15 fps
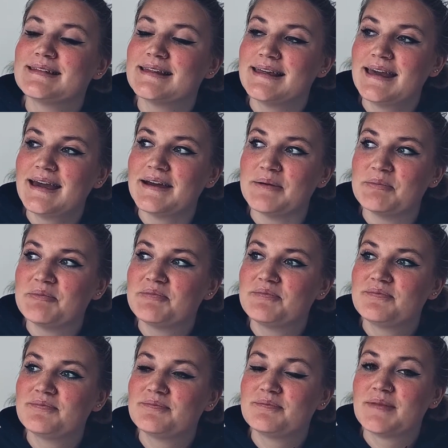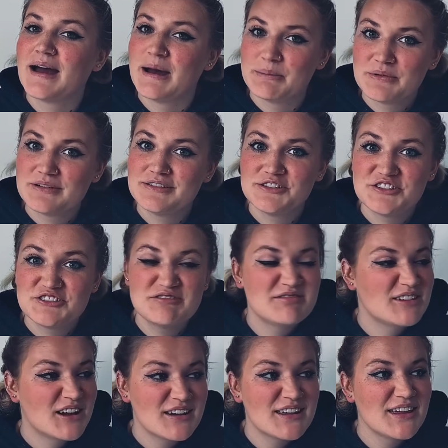yeah, I'm just
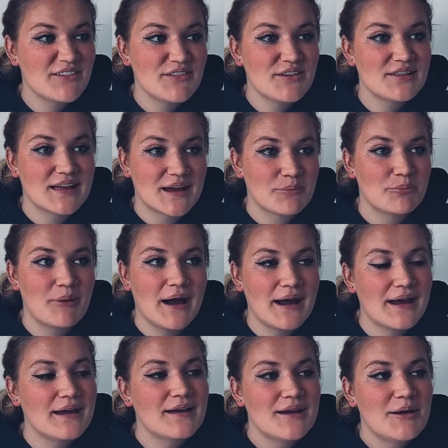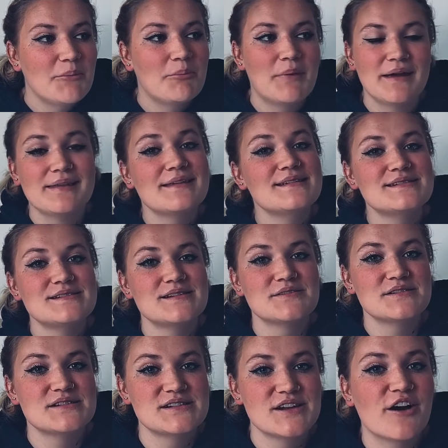gonna give you like my list of
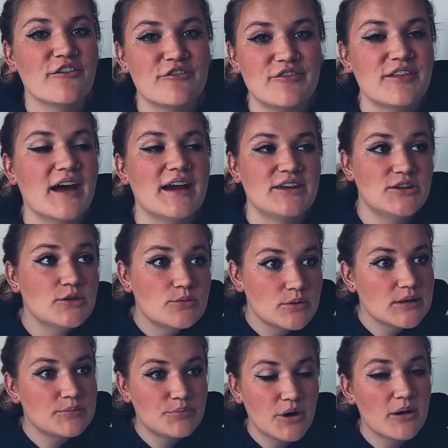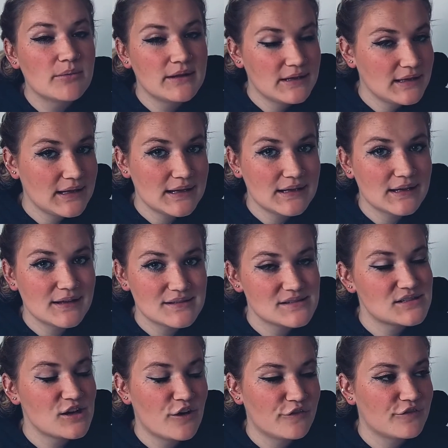stuff that you will probably need and
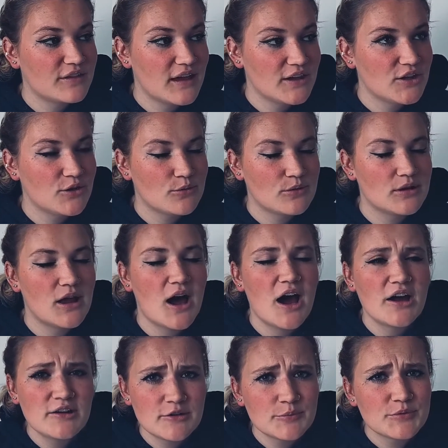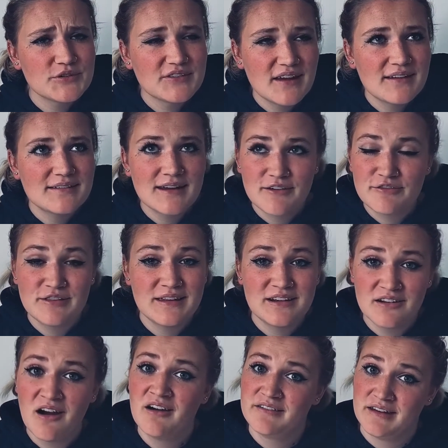stuff that you will 100% definitely
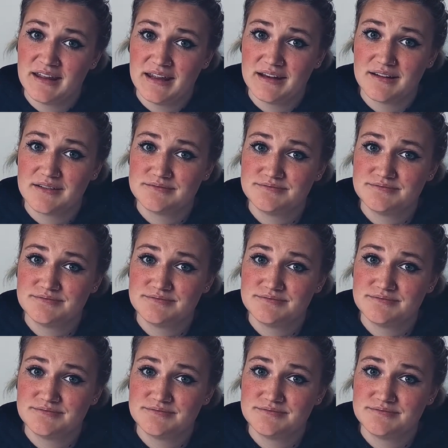not need,